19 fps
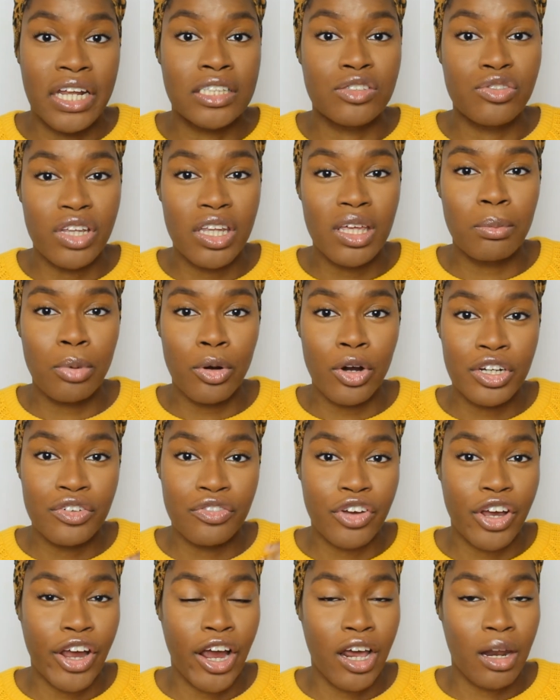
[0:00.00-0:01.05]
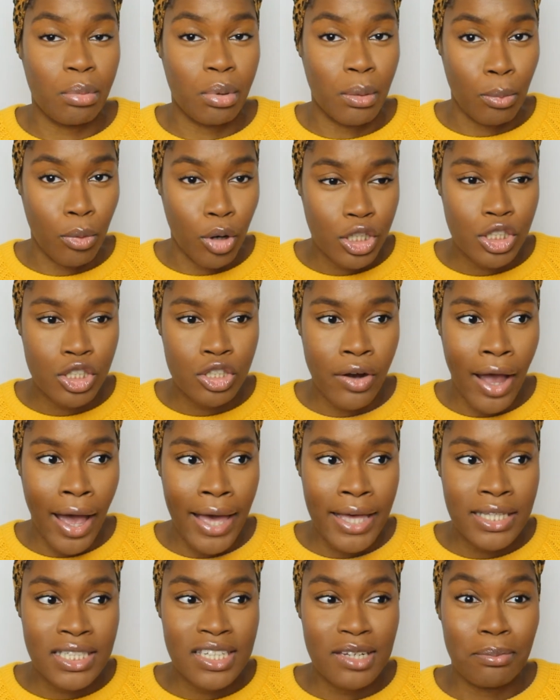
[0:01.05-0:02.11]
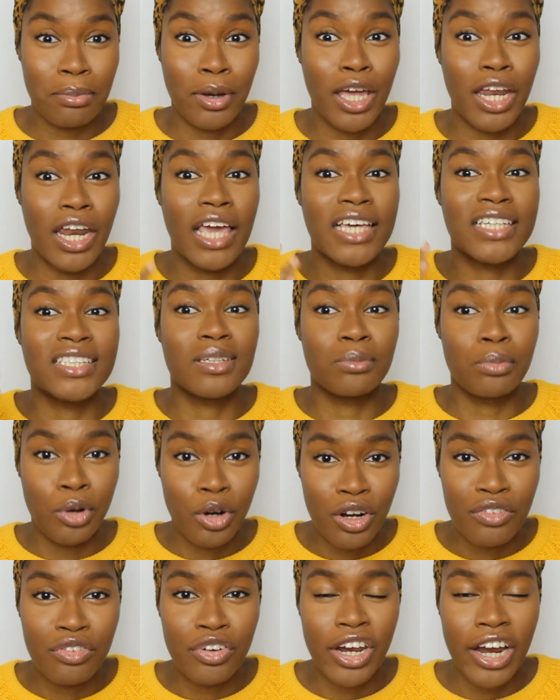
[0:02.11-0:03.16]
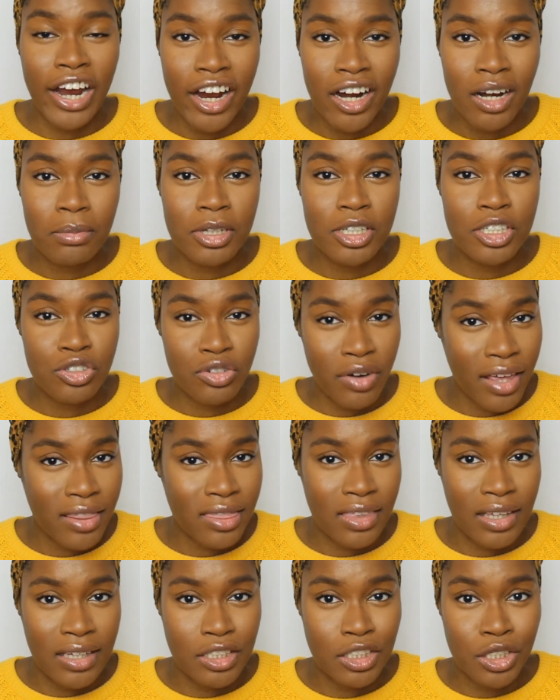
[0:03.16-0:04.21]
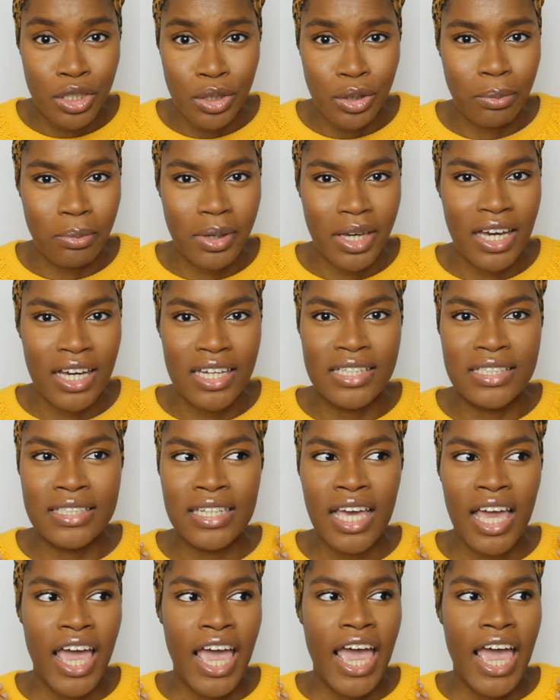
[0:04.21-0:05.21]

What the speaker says: It's really important for your hair to be moisturized, but it's important for your hair to be strengthened too, because